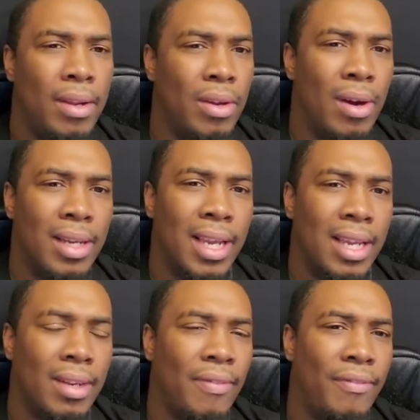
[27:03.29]
Y'all
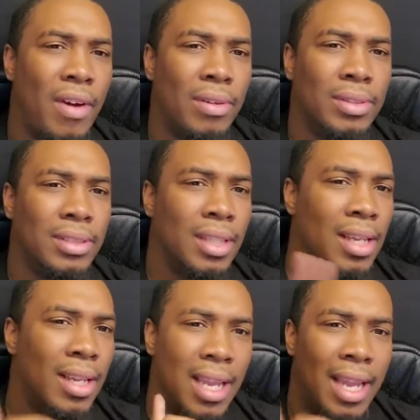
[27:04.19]
getting the first
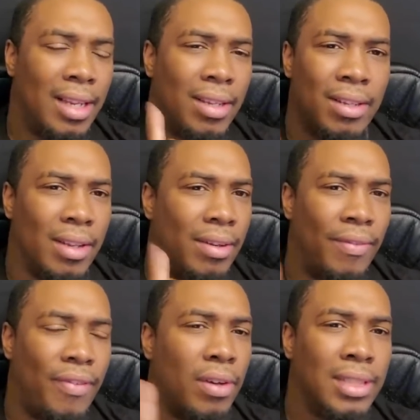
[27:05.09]
hand
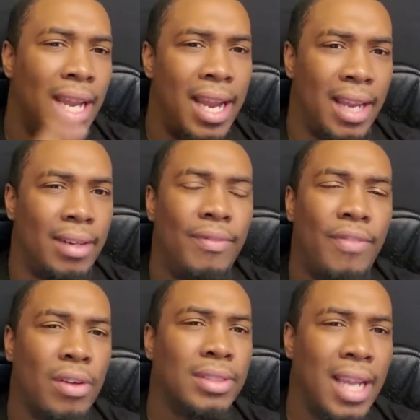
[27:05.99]

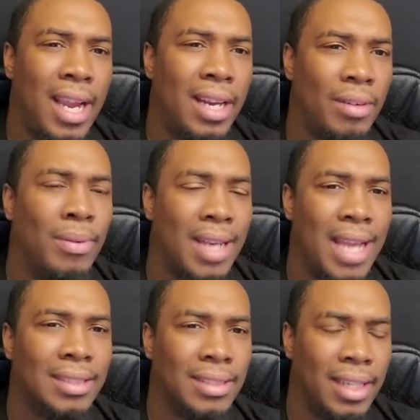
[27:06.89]
of what
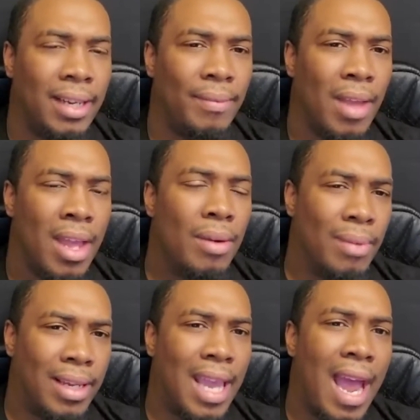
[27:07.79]
I seen.
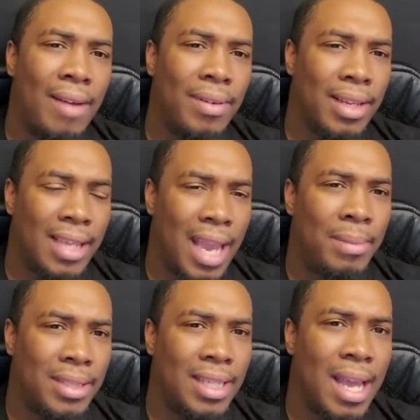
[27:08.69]
When Calvin
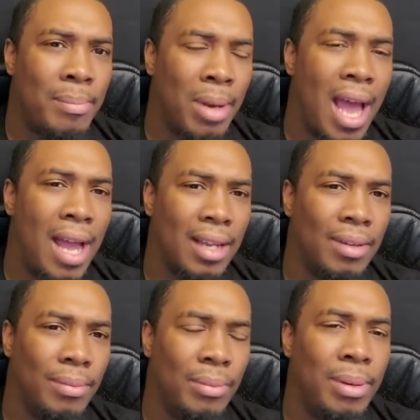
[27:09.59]
came into that block,
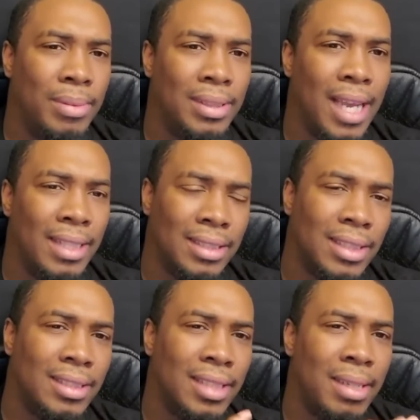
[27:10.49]
where we was at in the
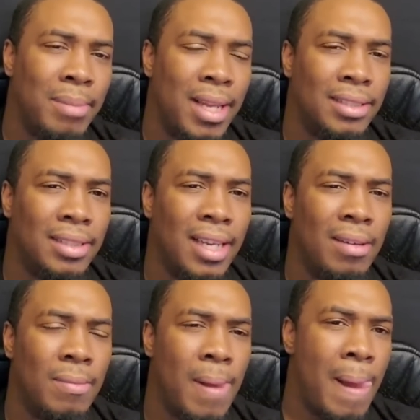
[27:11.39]
16-man
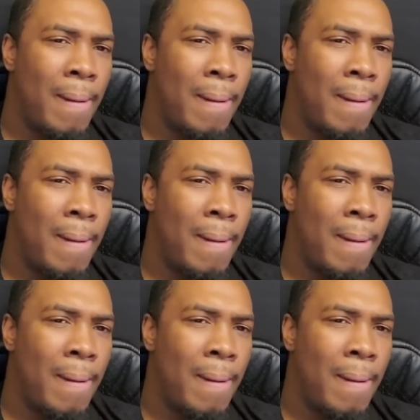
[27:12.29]
cell,